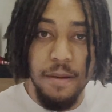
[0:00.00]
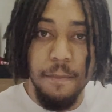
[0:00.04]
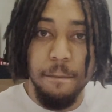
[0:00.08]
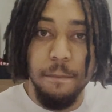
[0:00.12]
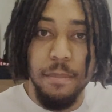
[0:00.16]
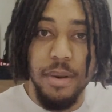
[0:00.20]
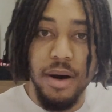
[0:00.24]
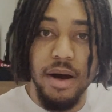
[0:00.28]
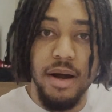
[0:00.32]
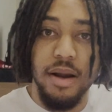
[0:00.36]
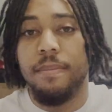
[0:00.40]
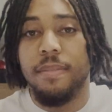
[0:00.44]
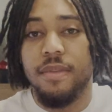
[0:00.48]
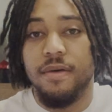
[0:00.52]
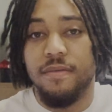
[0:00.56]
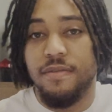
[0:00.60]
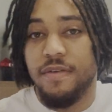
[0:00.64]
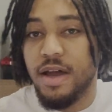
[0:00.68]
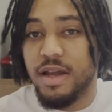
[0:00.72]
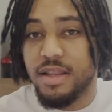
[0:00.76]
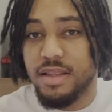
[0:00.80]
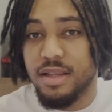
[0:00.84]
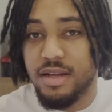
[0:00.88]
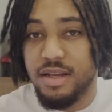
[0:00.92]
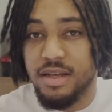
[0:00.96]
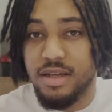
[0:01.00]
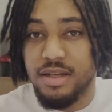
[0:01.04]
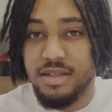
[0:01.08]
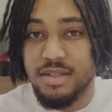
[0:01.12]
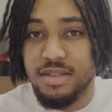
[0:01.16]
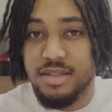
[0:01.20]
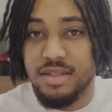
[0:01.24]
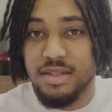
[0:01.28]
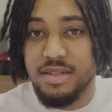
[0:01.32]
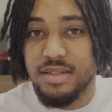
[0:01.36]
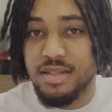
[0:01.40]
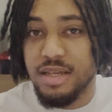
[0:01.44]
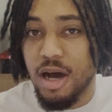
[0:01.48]
But the fact that
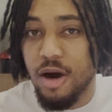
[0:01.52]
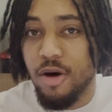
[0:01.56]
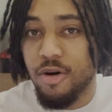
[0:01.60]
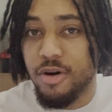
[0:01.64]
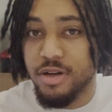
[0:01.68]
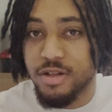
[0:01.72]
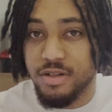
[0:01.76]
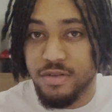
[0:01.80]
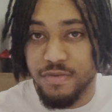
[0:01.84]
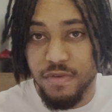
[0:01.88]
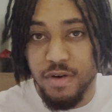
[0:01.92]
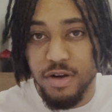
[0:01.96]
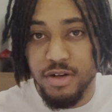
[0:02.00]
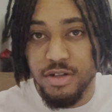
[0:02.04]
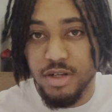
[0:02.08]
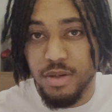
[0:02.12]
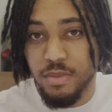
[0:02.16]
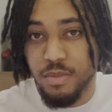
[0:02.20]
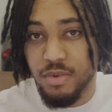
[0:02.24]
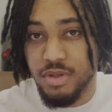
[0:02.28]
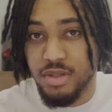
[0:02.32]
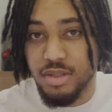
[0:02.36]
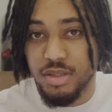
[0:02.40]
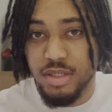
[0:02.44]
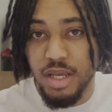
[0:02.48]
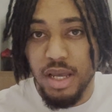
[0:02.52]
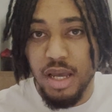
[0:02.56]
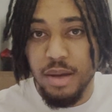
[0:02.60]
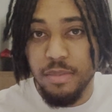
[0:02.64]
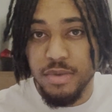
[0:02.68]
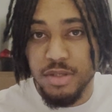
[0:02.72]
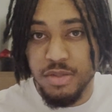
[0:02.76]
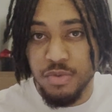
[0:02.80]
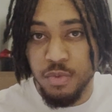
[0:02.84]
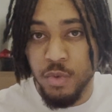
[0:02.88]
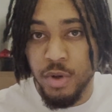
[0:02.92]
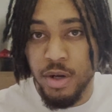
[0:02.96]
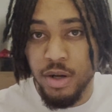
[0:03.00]
he's soured his friendship with Sam
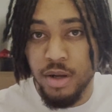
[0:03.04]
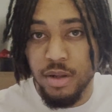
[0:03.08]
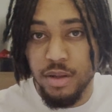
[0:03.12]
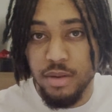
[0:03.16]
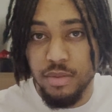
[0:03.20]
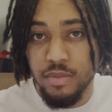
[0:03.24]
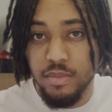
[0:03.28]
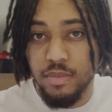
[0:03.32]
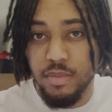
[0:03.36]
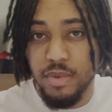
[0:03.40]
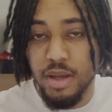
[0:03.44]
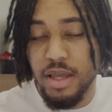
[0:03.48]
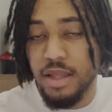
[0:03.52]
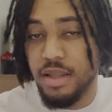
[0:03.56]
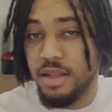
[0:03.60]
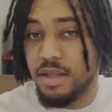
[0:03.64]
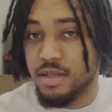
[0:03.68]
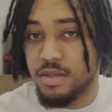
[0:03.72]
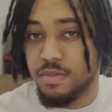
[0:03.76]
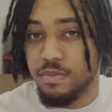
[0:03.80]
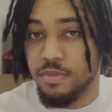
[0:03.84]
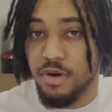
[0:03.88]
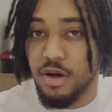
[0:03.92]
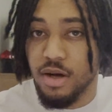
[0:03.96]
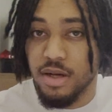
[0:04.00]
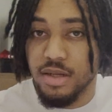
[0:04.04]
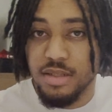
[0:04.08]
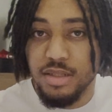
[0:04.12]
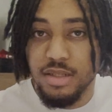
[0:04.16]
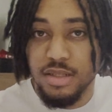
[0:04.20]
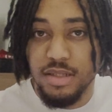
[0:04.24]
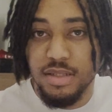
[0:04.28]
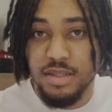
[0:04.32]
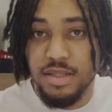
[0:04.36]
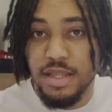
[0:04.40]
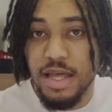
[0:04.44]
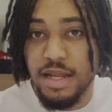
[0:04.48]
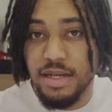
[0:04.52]
as well in this
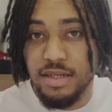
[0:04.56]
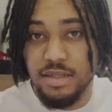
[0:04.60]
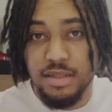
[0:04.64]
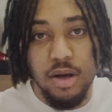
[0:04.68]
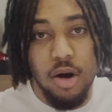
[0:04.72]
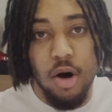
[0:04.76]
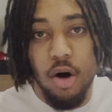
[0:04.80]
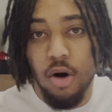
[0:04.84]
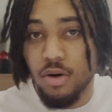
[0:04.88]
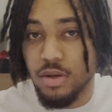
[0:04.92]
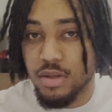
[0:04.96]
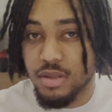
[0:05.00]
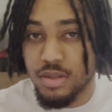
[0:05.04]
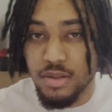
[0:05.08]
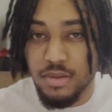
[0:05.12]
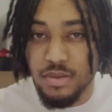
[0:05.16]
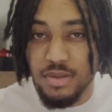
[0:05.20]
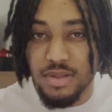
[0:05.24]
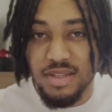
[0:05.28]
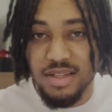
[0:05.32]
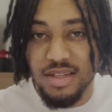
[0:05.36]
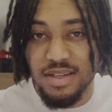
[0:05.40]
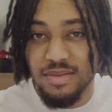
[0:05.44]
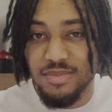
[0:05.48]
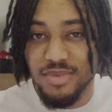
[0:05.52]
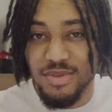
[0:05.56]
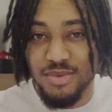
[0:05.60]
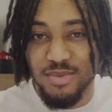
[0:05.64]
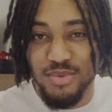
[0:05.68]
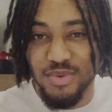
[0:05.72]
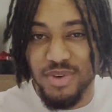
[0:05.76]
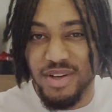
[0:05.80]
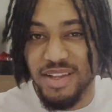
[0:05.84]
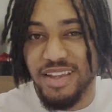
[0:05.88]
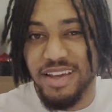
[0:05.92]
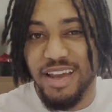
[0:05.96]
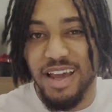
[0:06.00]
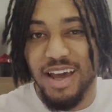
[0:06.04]
process, that also seems
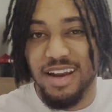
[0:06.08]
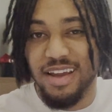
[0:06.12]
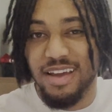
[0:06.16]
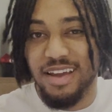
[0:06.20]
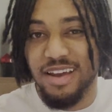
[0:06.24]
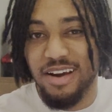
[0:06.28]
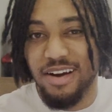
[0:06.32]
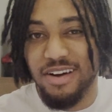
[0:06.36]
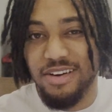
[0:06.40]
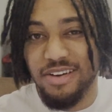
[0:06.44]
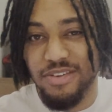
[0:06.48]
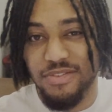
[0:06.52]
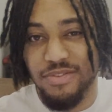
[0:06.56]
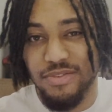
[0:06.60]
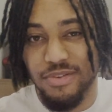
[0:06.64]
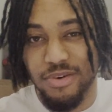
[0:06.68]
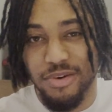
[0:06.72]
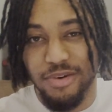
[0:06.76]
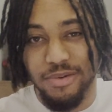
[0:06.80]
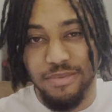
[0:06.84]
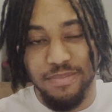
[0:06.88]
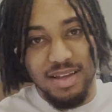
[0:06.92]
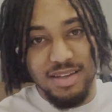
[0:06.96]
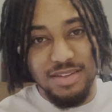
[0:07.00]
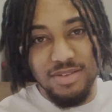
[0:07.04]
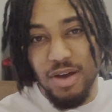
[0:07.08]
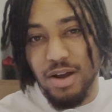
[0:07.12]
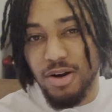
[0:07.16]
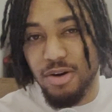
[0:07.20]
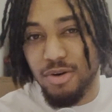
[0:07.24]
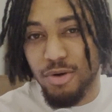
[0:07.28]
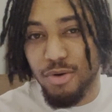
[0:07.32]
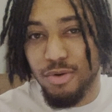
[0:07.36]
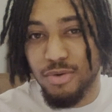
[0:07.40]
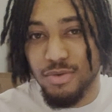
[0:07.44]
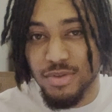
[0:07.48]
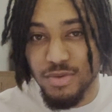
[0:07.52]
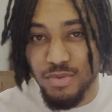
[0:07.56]
really out of character for him. So I don't
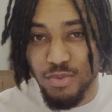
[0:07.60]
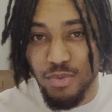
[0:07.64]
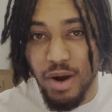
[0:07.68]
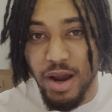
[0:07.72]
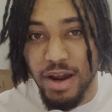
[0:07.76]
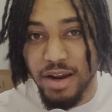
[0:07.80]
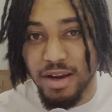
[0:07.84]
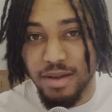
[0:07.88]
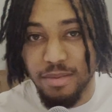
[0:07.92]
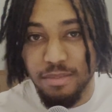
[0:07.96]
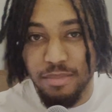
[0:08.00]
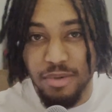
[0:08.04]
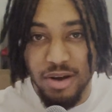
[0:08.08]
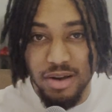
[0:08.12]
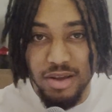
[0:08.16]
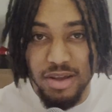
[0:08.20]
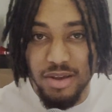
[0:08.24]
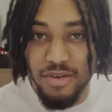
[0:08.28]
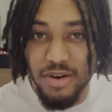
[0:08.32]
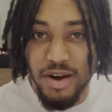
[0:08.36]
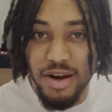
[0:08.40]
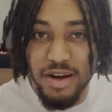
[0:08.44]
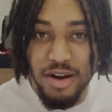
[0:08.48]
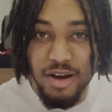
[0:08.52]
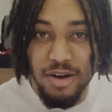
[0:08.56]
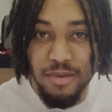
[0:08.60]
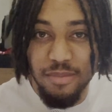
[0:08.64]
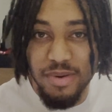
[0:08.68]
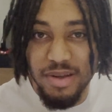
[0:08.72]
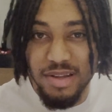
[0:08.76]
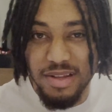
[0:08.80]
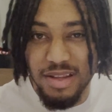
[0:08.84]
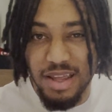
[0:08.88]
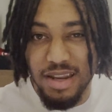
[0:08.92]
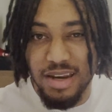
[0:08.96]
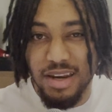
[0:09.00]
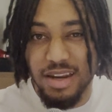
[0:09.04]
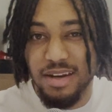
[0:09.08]
know who's writing Bucky right now, but
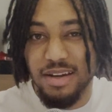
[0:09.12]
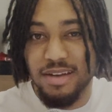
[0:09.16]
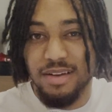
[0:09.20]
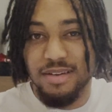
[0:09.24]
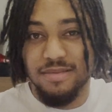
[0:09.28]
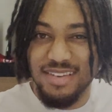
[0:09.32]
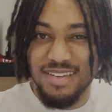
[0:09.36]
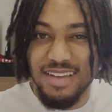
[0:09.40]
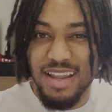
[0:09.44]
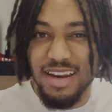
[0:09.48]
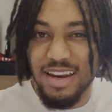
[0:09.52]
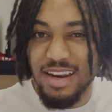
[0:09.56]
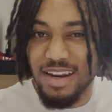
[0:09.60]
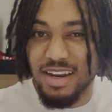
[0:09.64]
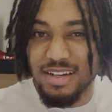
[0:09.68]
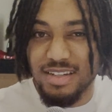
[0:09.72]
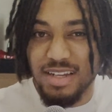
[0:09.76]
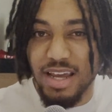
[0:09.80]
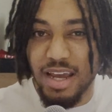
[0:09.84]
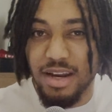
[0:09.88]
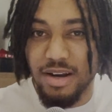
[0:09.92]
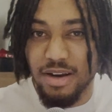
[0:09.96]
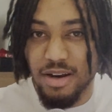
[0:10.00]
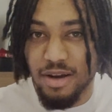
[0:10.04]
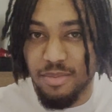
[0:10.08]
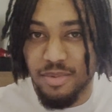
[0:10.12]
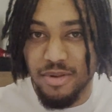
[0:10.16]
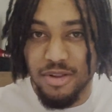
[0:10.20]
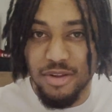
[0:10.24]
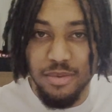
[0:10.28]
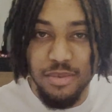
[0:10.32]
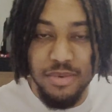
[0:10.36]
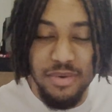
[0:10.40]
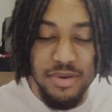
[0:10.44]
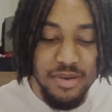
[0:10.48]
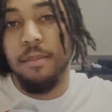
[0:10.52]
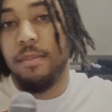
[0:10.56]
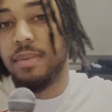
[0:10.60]
they need to tighten up a little
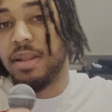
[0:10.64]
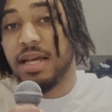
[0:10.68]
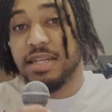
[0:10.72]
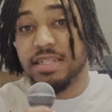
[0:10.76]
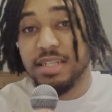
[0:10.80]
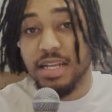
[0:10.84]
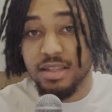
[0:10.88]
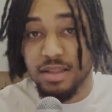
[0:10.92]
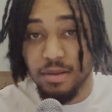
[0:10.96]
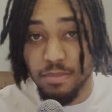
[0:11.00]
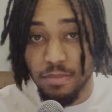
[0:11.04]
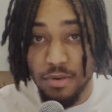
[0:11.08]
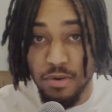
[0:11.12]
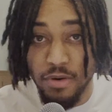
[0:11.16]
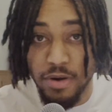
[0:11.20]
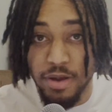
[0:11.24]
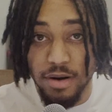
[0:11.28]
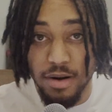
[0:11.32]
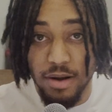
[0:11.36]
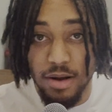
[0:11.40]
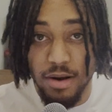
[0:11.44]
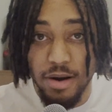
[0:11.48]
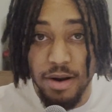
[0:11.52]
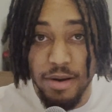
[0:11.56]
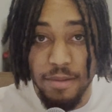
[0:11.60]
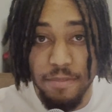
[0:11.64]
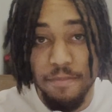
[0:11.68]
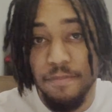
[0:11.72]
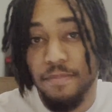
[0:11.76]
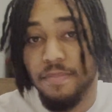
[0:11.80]
bit. But that's not the point, all right?